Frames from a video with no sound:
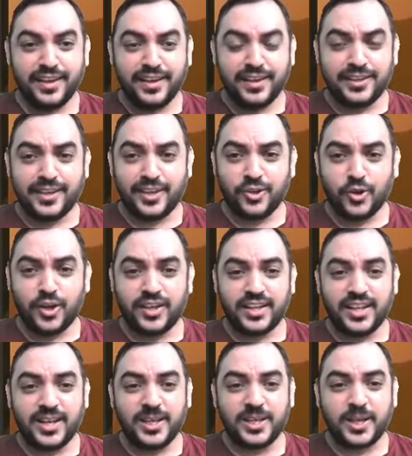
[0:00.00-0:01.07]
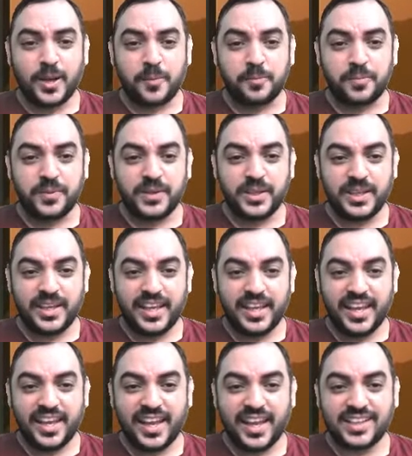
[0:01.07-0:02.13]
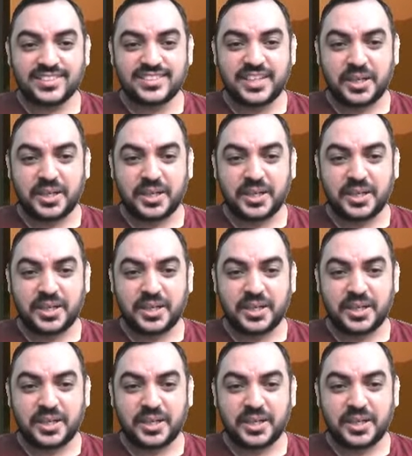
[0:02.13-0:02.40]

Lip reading: Here you are telling company A has